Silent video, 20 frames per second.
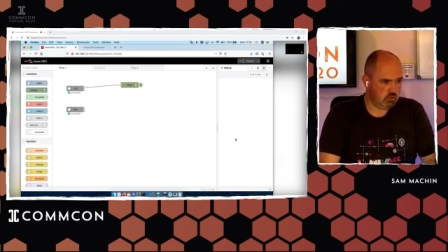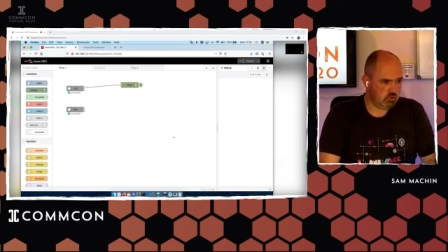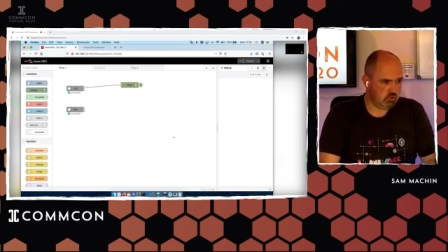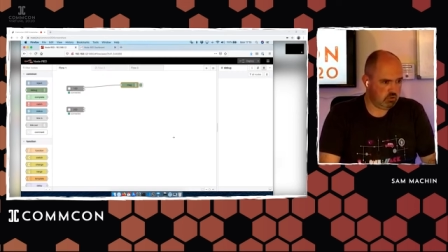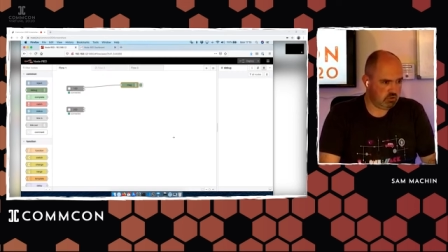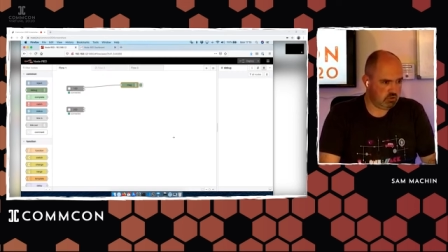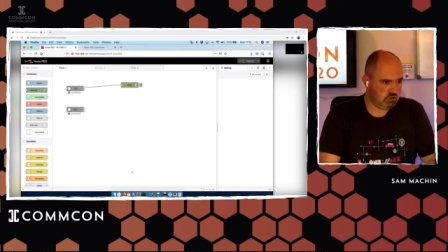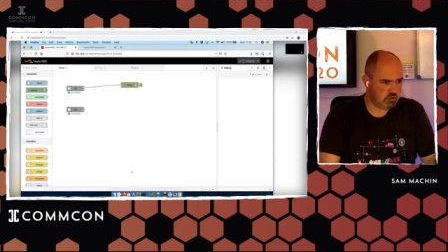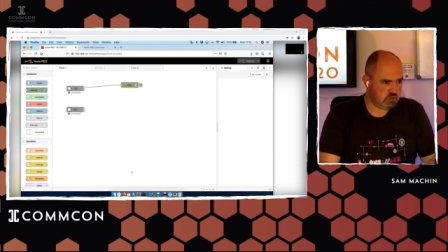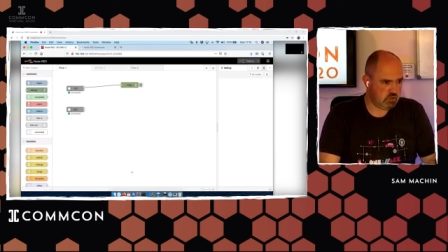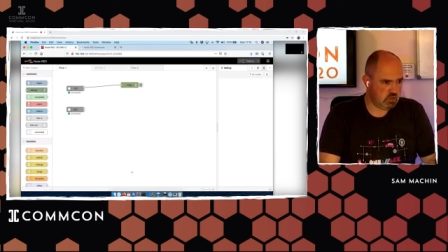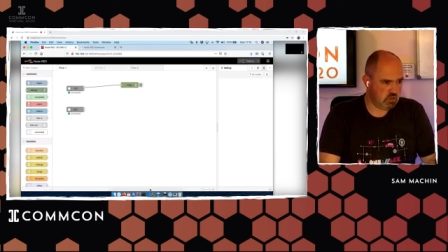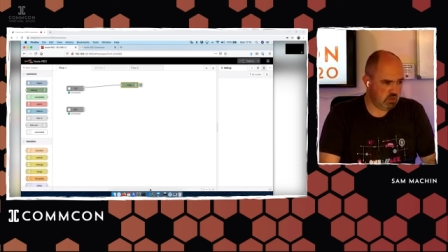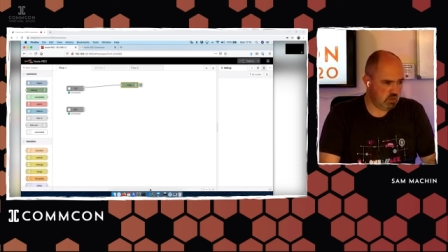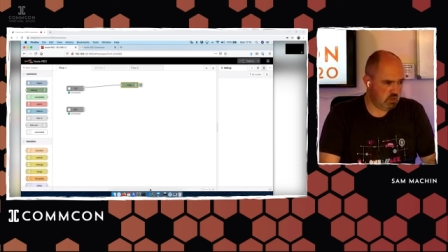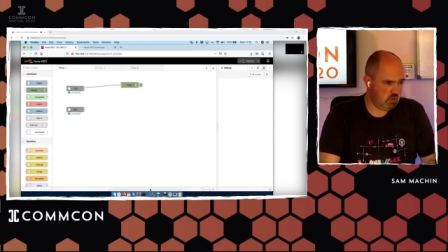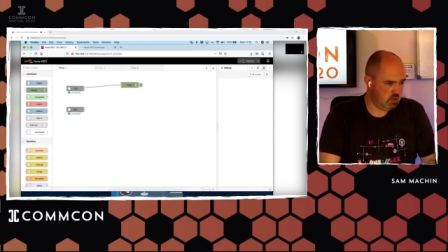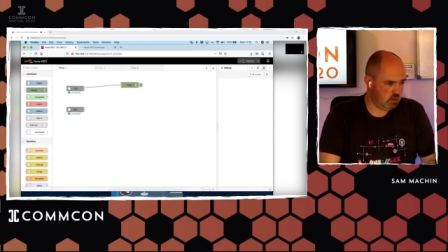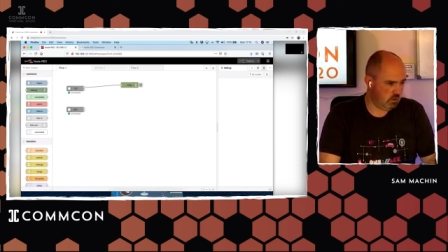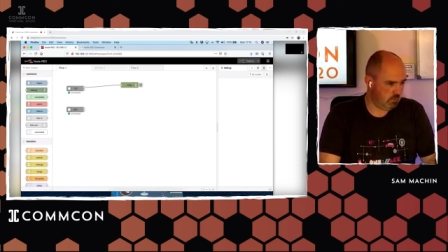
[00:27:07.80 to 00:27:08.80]
You should
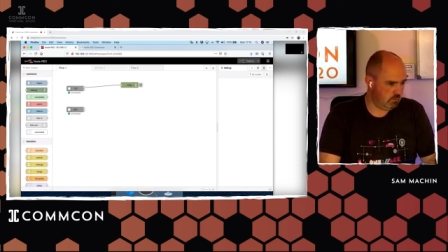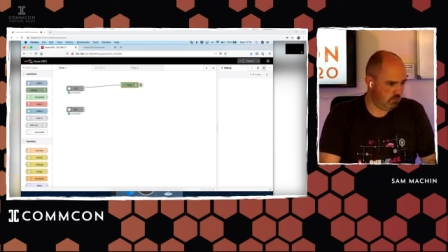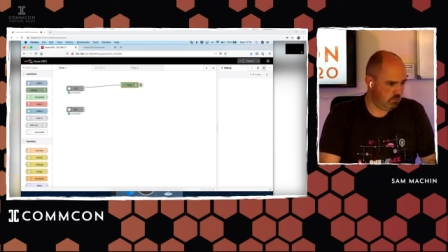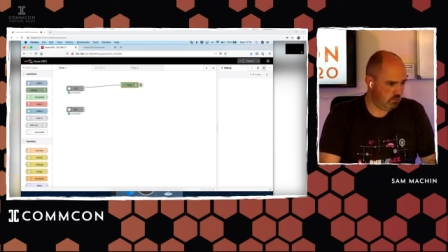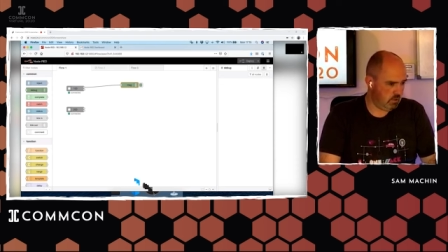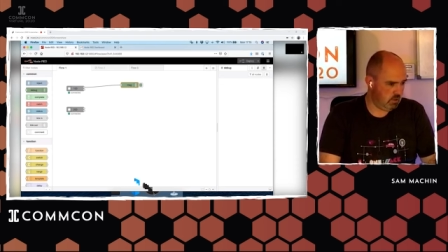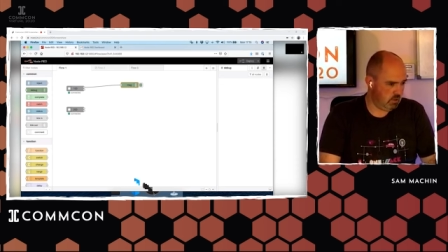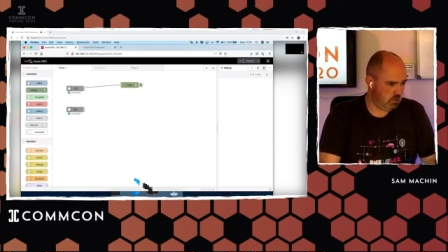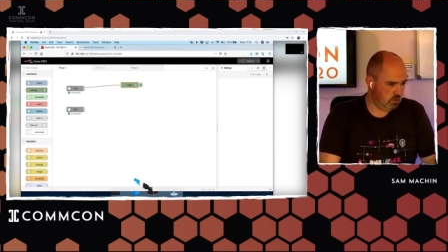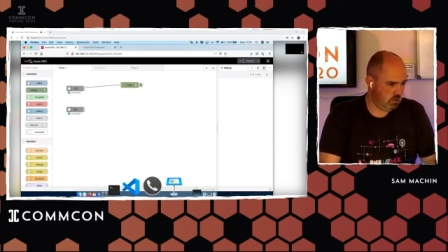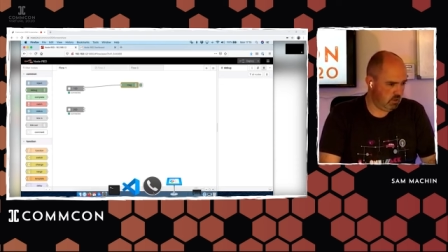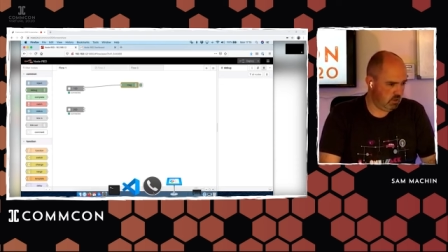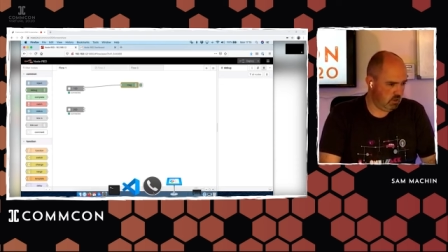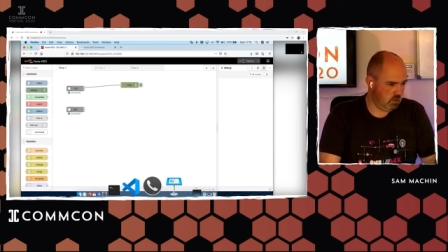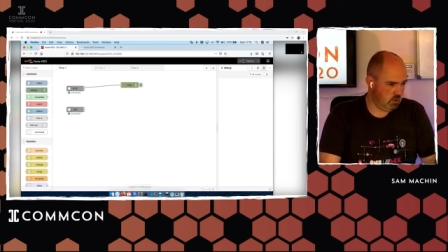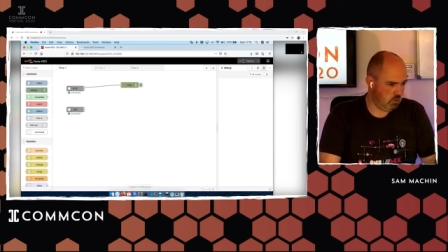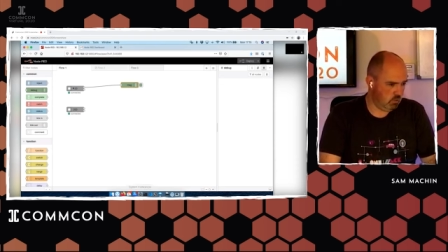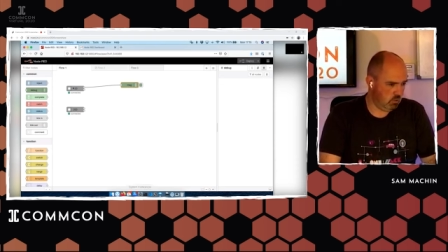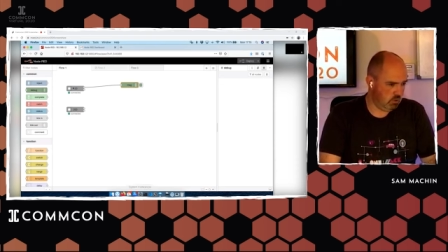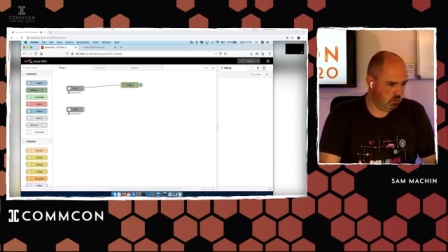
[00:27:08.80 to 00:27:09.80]
see, yep, in
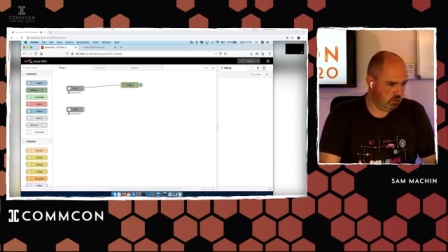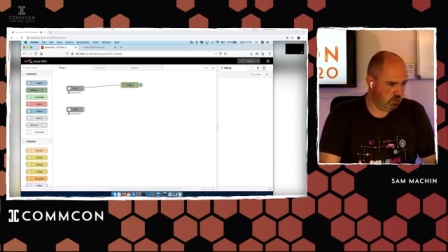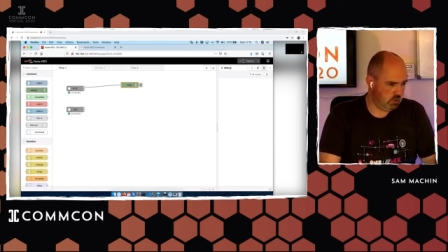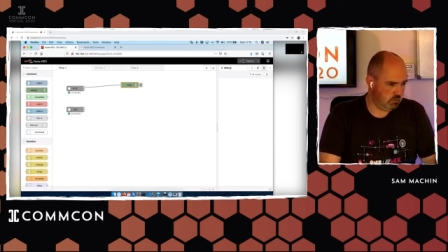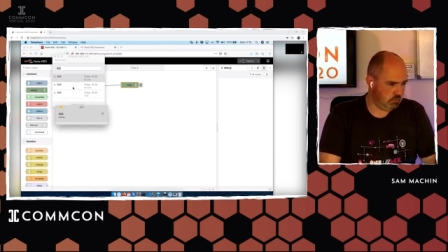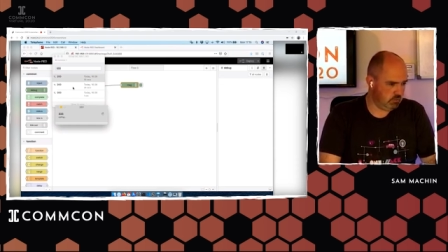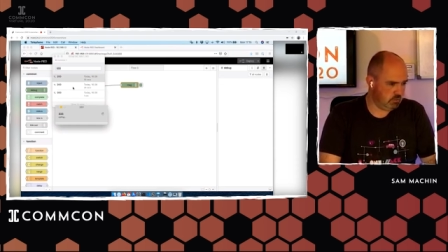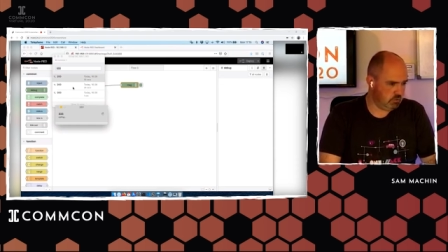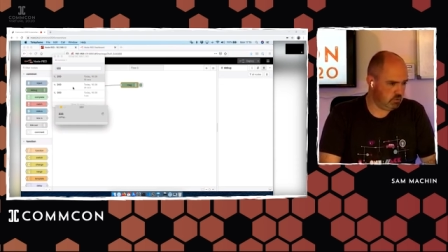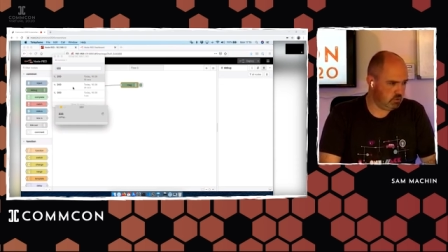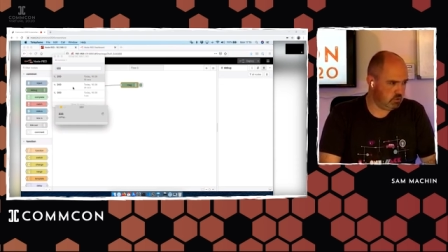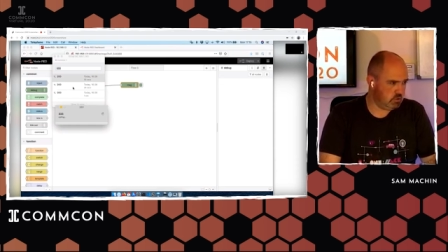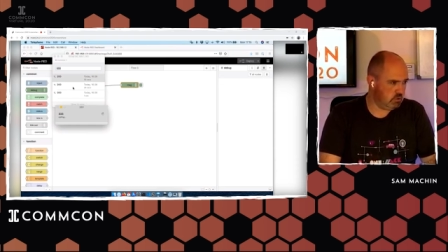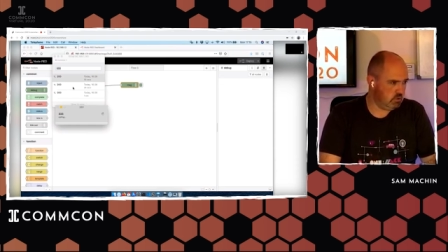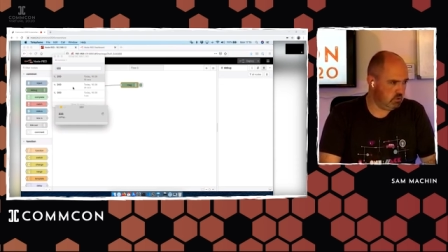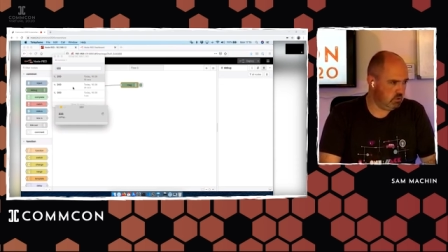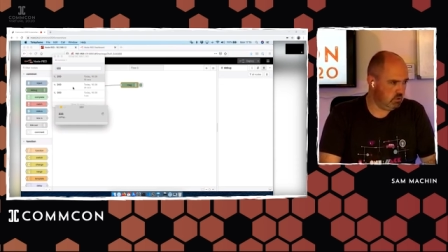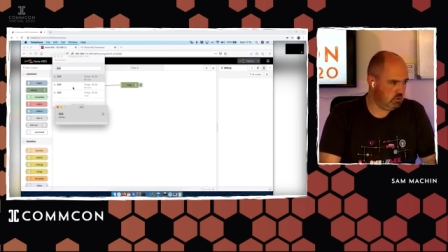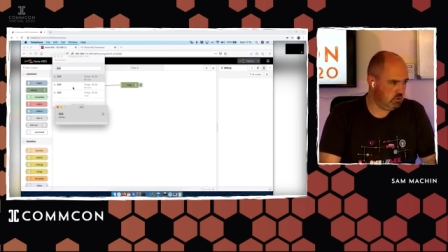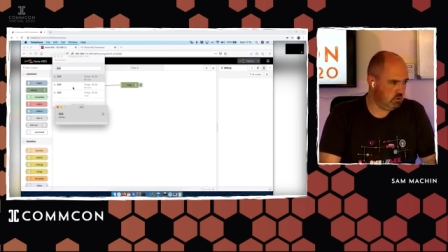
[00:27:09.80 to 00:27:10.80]
here what
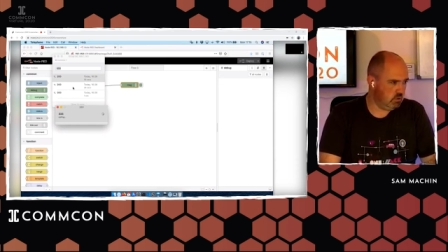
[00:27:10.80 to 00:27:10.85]
happens.